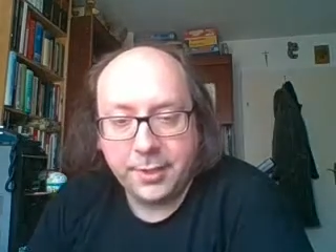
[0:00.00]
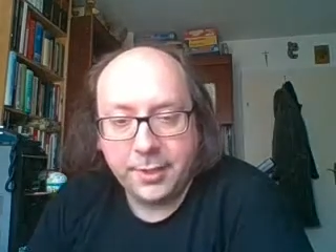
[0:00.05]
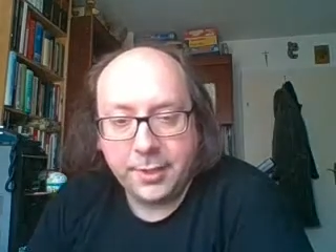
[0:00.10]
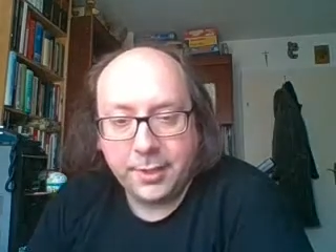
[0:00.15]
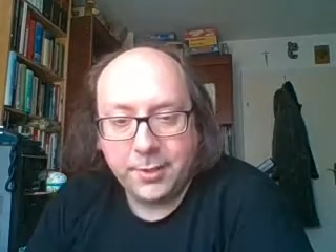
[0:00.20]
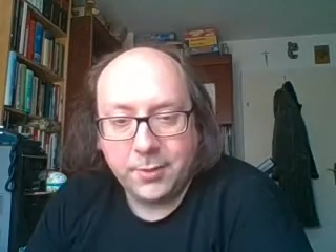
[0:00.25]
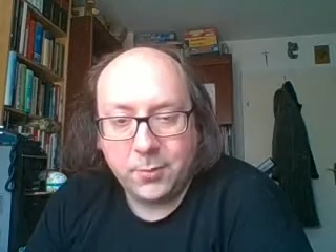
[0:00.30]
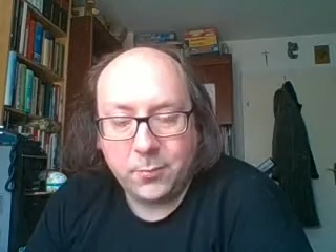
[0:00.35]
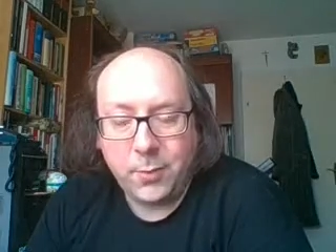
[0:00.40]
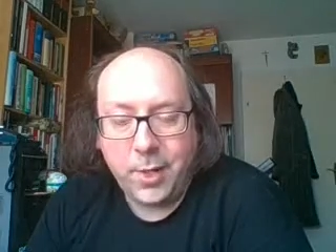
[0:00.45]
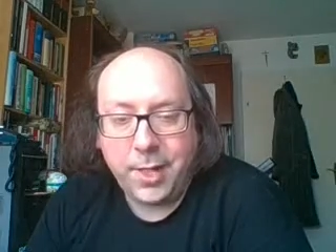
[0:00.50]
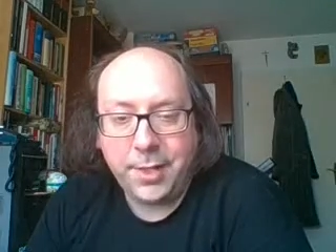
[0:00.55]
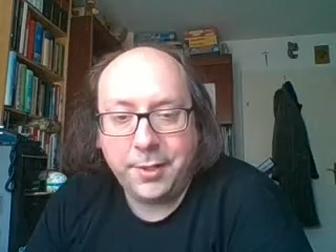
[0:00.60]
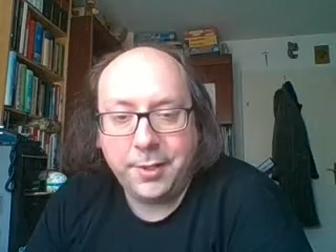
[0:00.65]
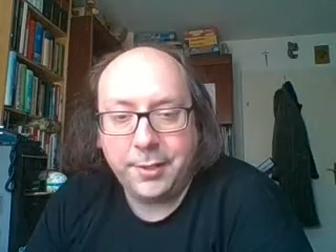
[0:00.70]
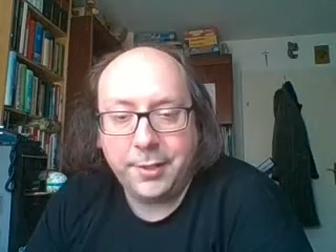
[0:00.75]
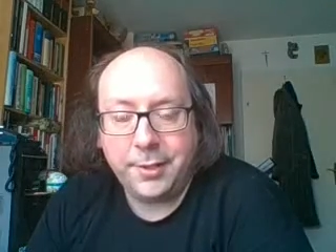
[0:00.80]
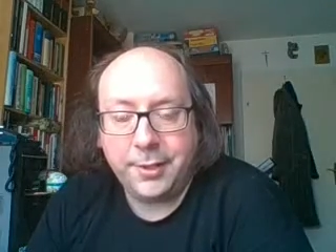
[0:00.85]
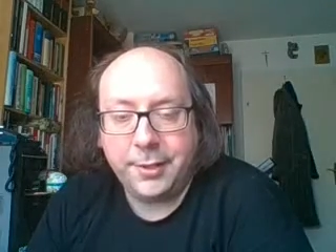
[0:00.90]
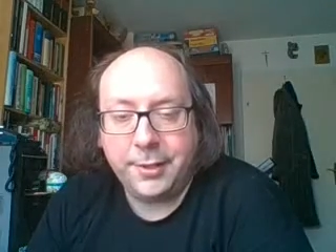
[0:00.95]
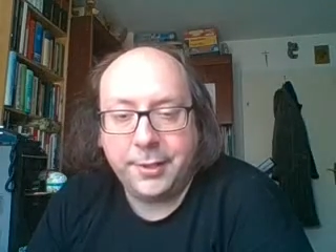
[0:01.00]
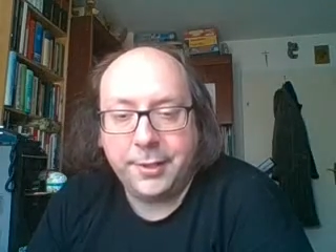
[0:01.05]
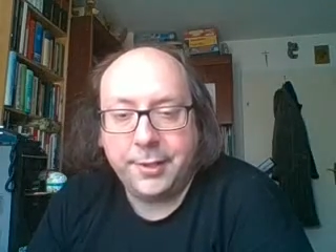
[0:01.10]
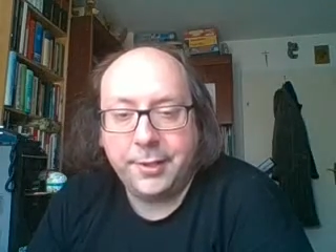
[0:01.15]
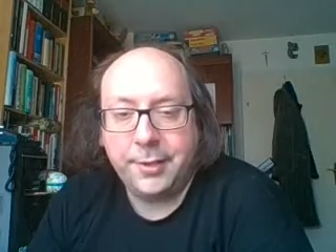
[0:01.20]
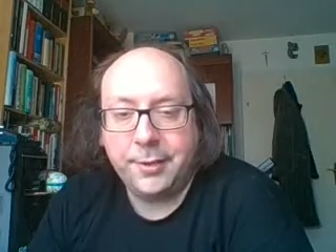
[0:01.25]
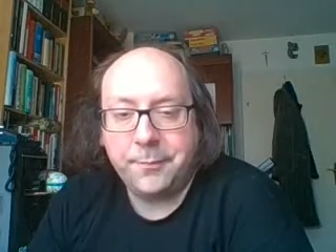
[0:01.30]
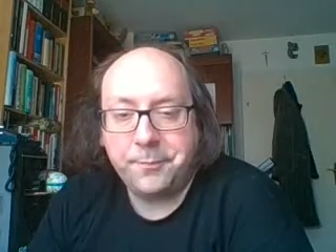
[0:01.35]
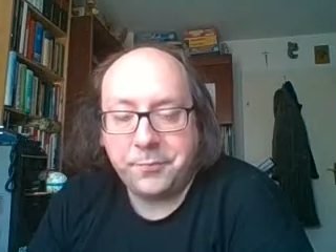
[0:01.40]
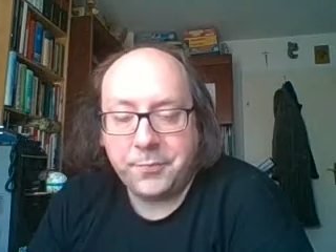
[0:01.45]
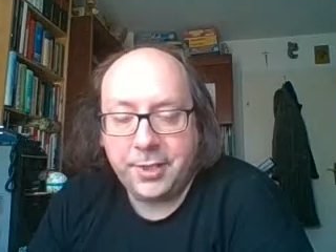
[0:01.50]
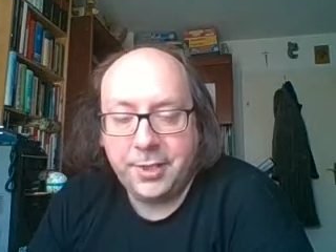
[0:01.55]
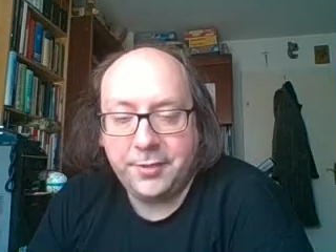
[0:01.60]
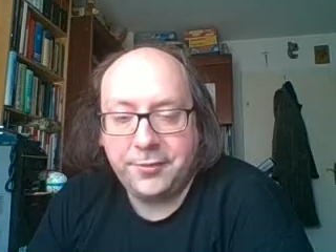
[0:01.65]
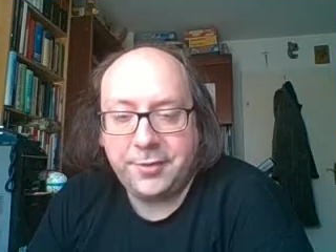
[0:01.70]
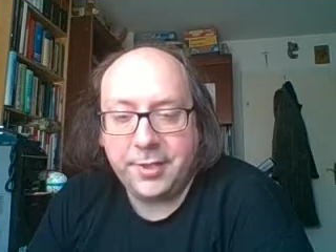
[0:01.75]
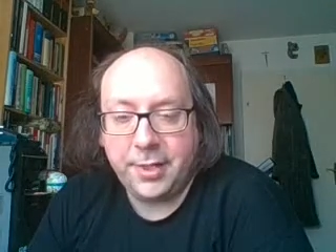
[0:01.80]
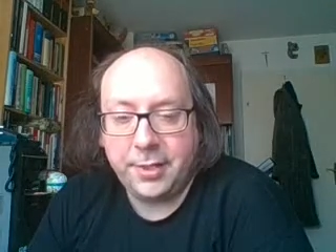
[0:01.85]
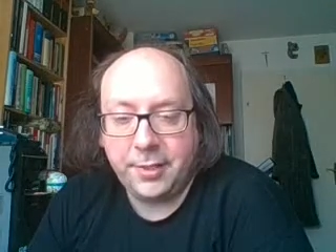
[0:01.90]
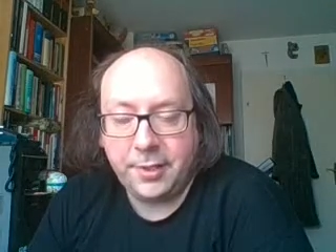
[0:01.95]
when
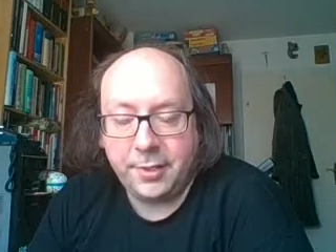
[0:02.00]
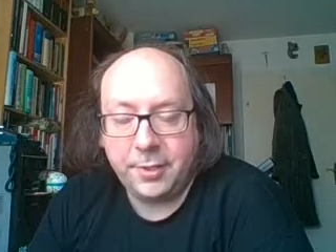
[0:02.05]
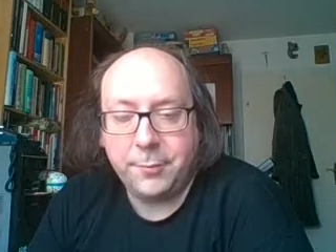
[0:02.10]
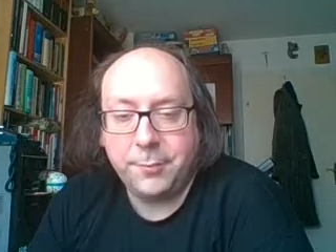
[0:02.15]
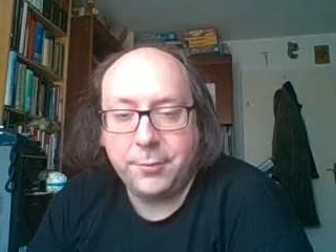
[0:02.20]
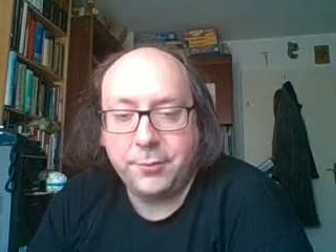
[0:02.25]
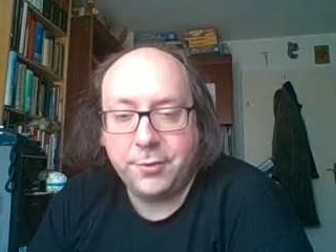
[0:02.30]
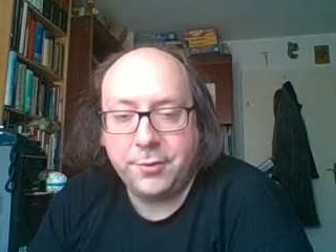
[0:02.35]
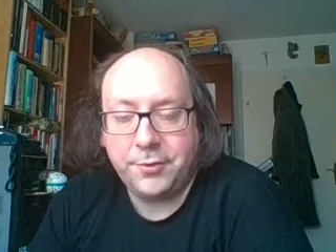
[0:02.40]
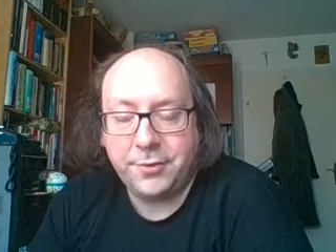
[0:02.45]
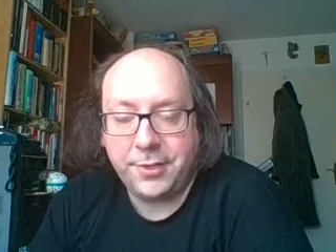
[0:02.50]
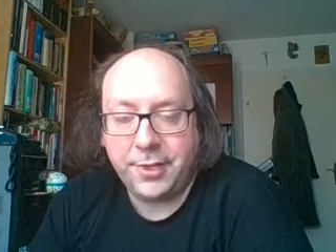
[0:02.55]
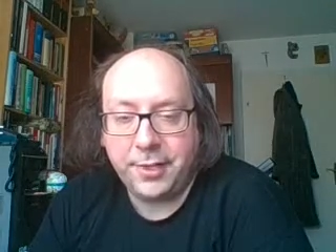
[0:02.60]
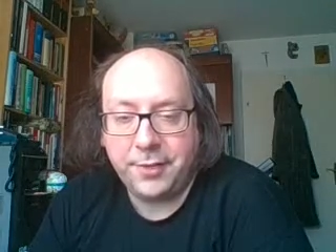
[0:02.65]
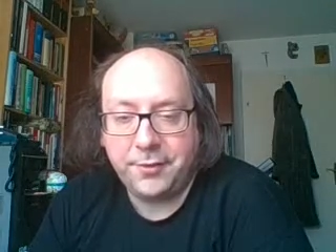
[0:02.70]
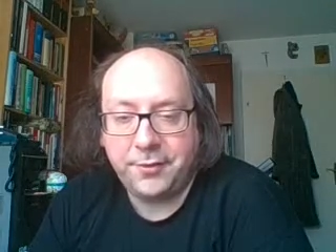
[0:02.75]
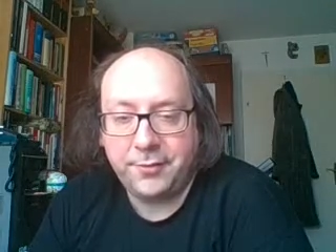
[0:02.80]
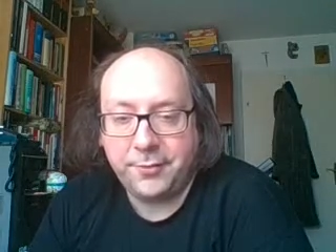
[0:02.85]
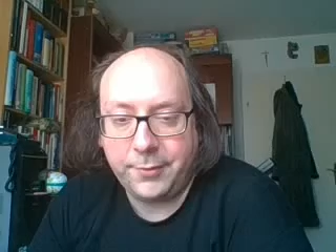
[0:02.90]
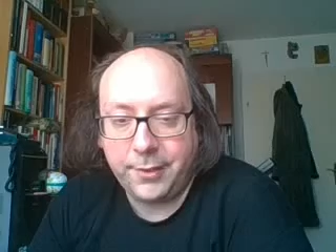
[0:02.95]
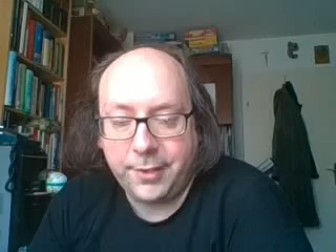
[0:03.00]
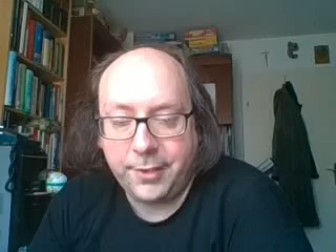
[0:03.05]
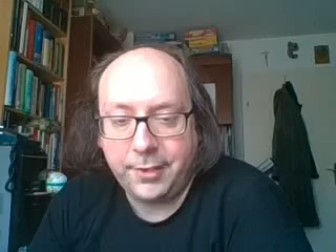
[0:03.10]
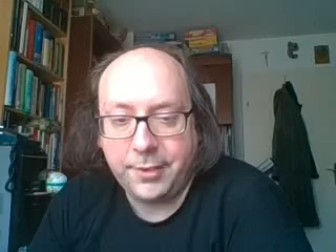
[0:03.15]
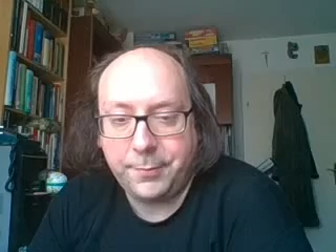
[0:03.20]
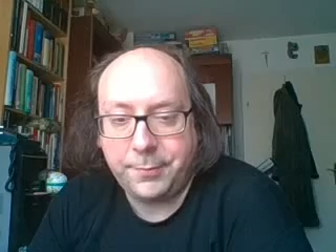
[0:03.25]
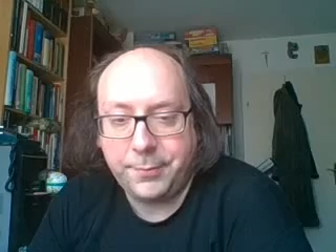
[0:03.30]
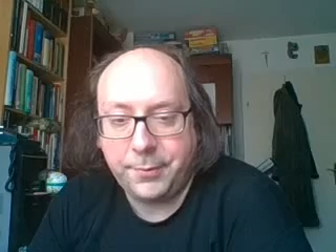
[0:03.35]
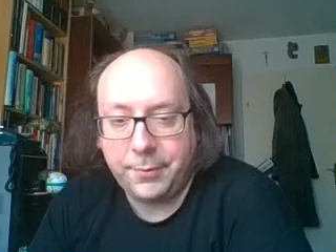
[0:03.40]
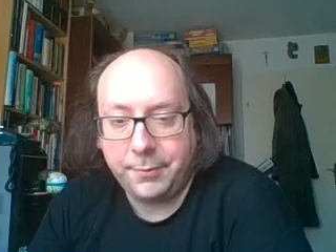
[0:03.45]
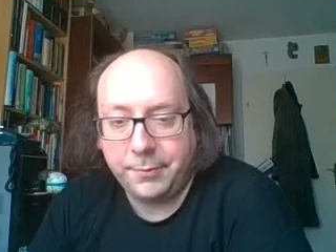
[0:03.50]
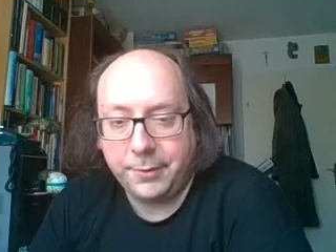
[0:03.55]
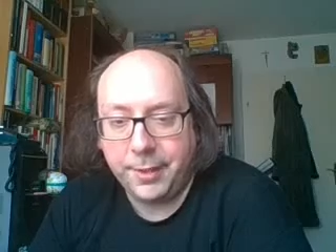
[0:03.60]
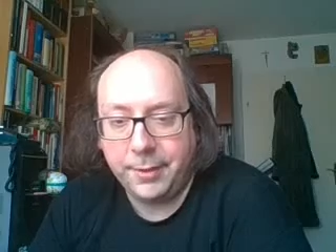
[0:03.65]
the computer starts running the program.